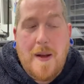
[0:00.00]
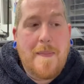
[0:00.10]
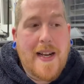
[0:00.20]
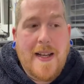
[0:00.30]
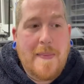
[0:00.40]
A
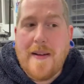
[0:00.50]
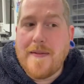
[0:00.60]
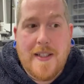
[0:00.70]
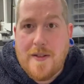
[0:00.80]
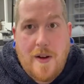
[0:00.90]
million
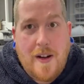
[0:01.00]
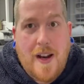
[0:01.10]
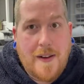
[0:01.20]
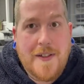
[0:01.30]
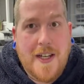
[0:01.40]
pounds is not a
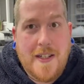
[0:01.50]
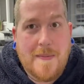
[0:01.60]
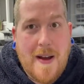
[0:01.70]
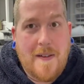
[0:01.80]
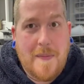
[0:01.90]
life-changing
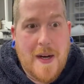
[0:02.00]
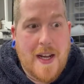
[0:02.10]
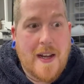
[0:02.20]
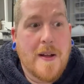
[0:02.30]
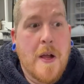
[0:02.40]
amount of
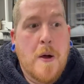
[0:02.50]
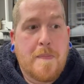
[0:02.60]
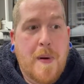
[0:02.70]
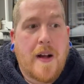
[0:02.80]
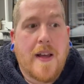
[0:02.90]
money,
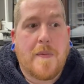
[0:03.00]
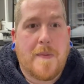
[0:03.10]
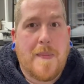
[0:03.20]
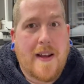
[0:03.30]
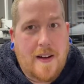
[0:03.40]
but it
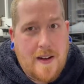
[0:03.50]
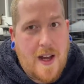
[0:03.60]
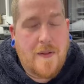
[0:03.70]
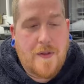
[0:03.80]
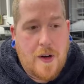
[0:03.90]
would make
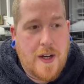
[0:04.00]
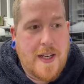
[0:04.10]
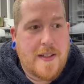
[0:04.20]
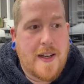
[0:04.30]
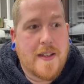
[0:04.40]
life a lot
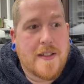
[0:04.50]
easier.